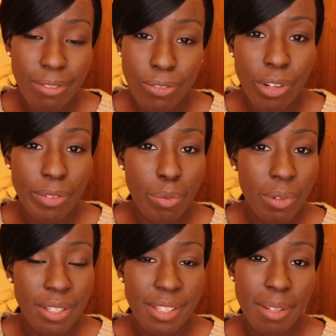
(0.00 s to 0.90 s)
for
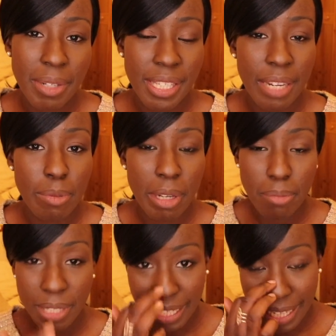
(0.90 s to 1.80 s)
everyone. So we saved a bit of
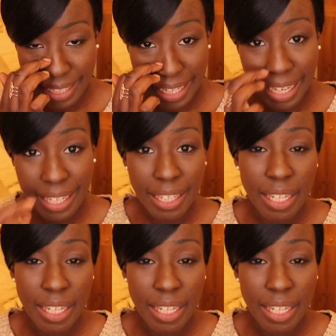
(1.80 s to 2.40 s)
money like that.